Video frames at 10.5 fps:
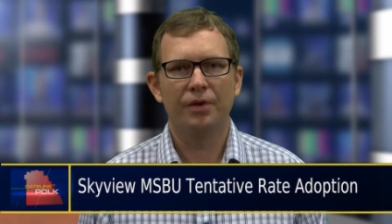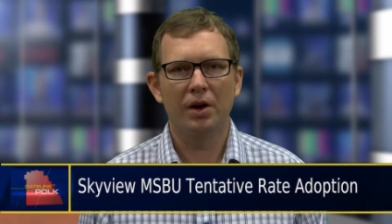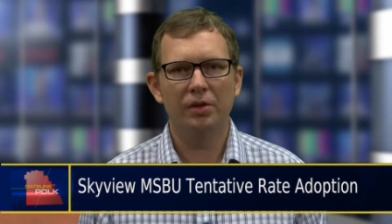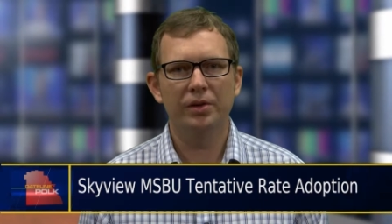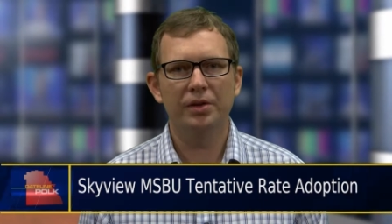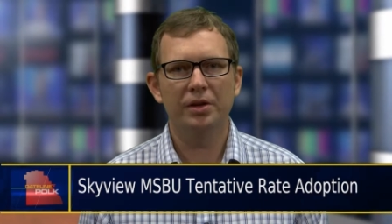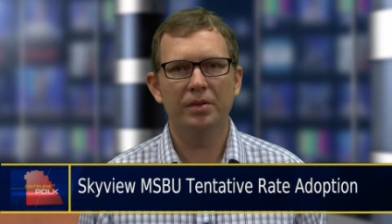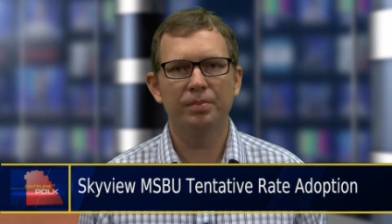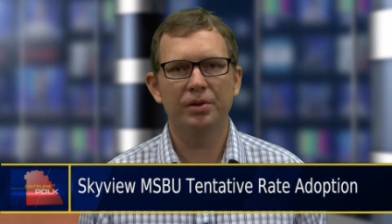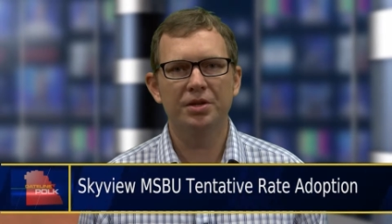Following the
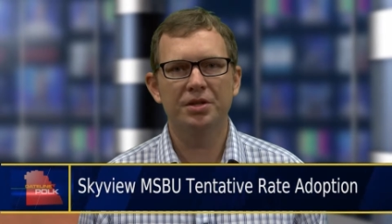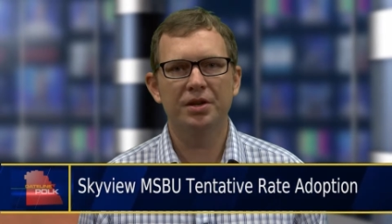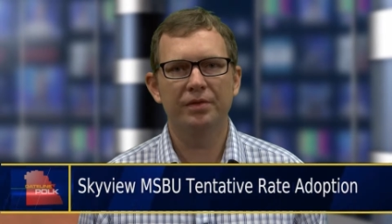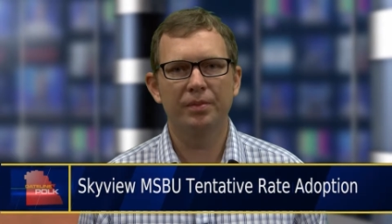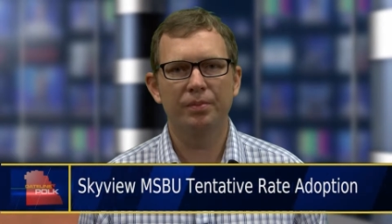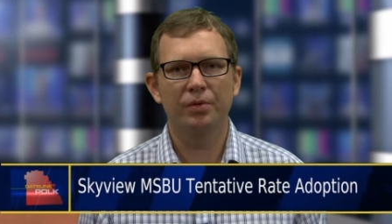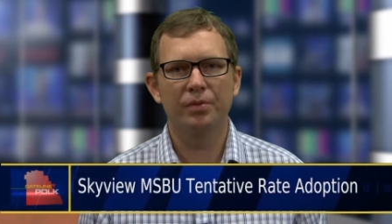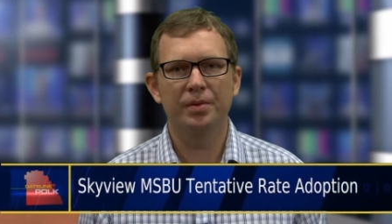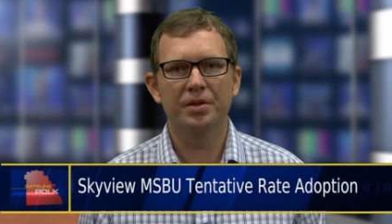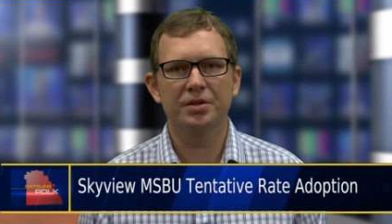completion of
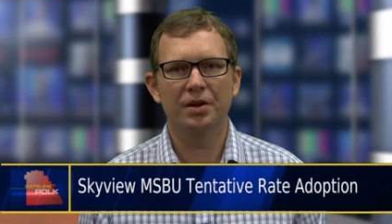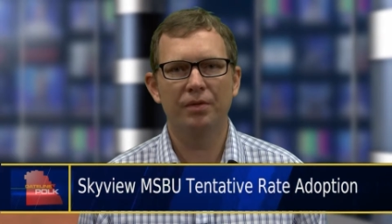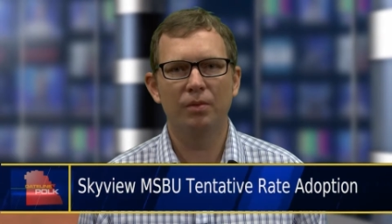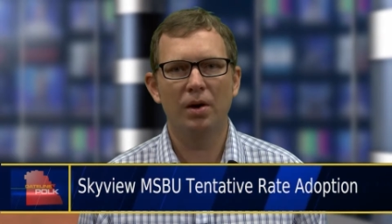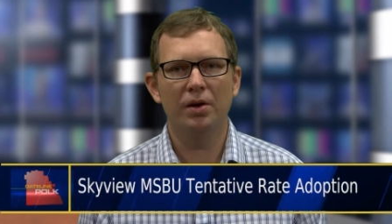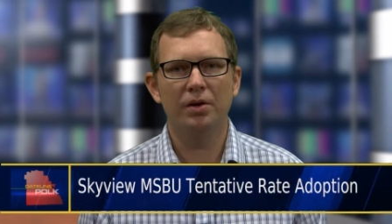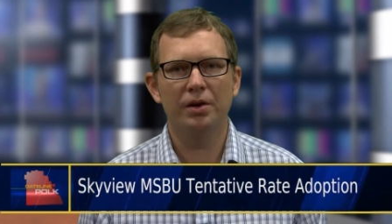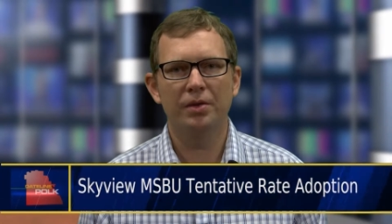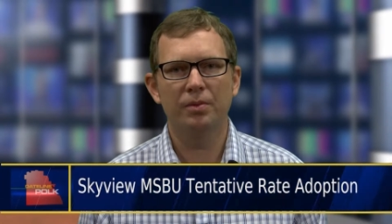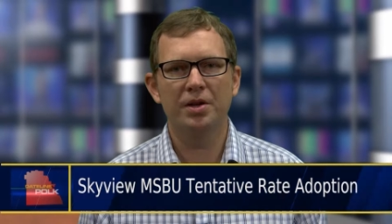improvements of water
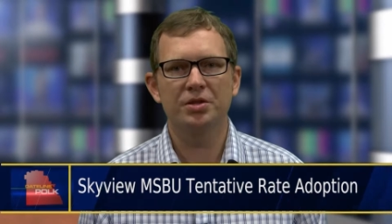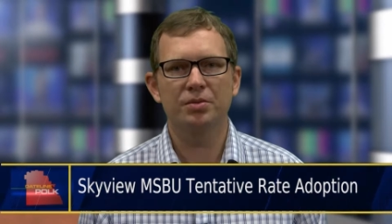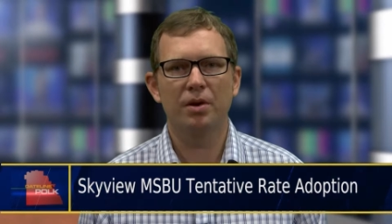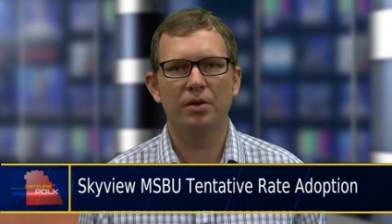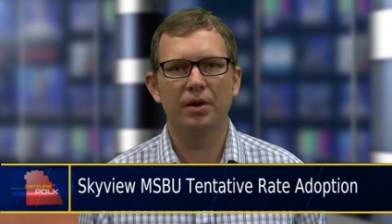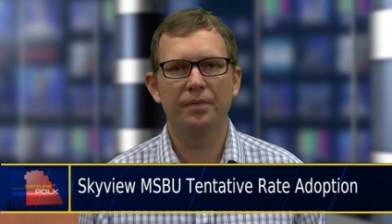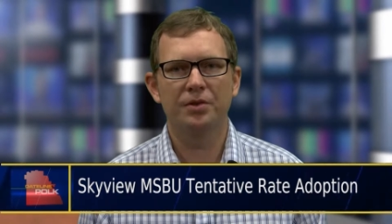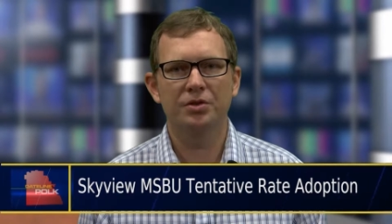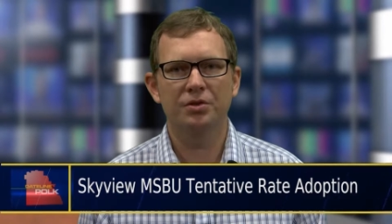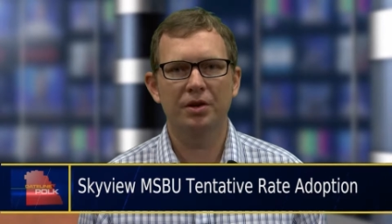and wastewater
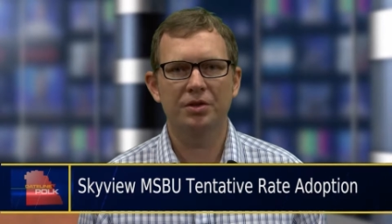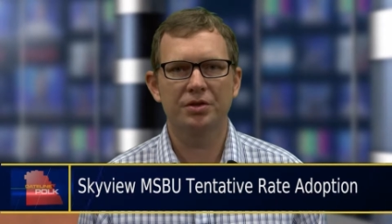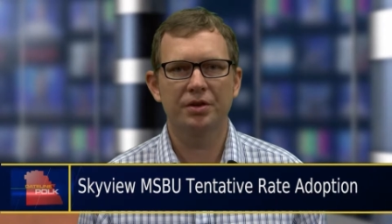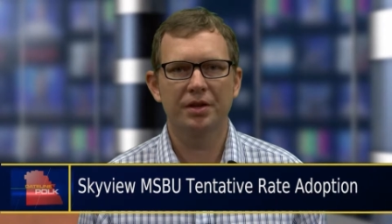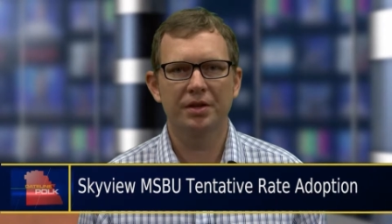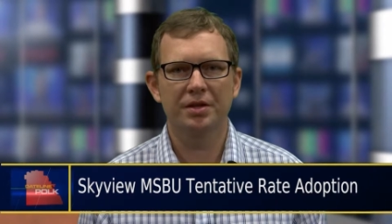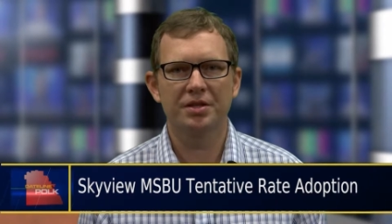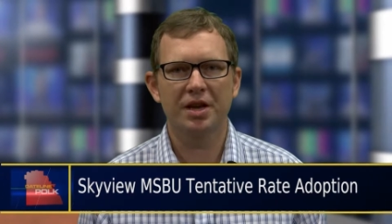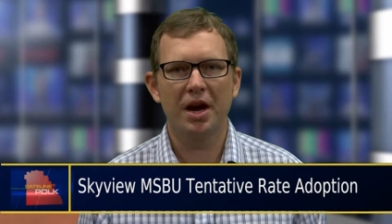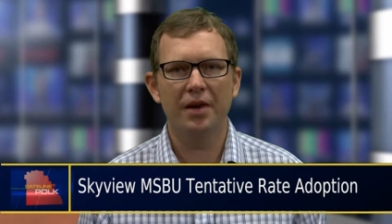infrastructure in the
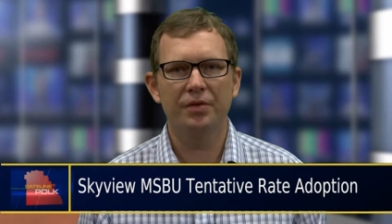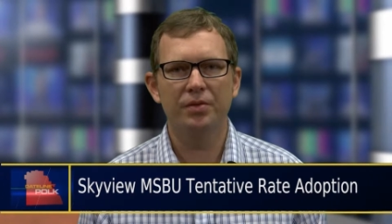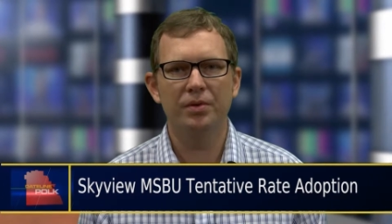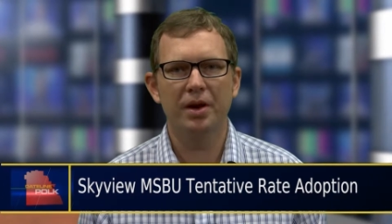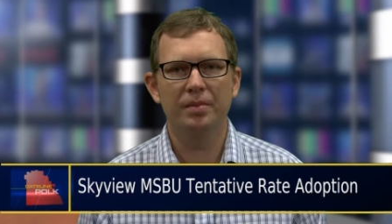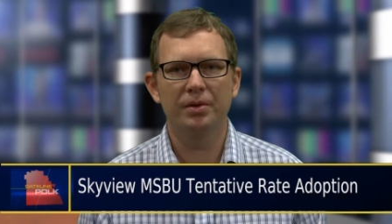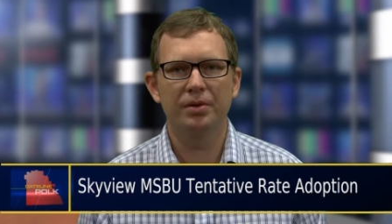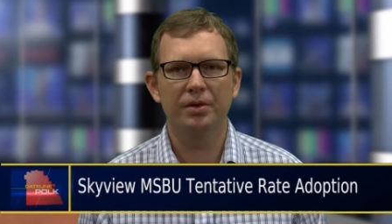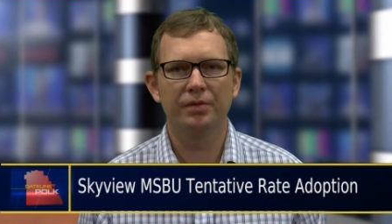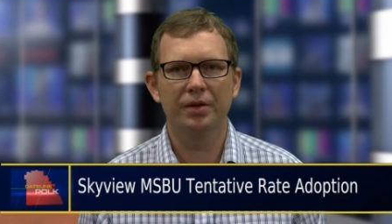Skyview
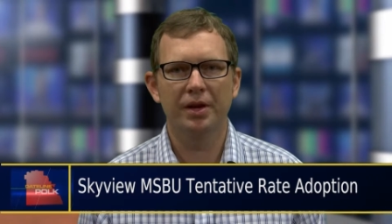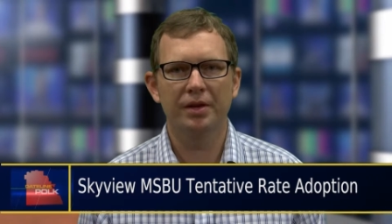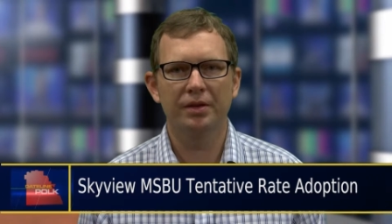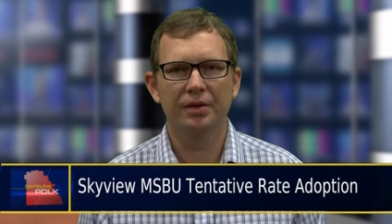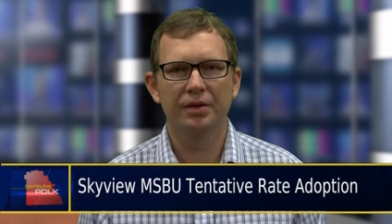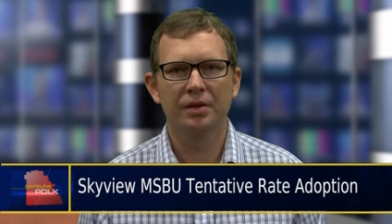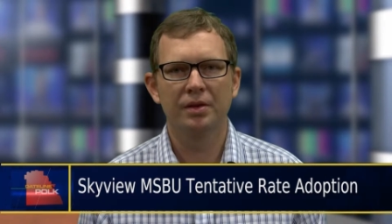neighborhood of Lakeland,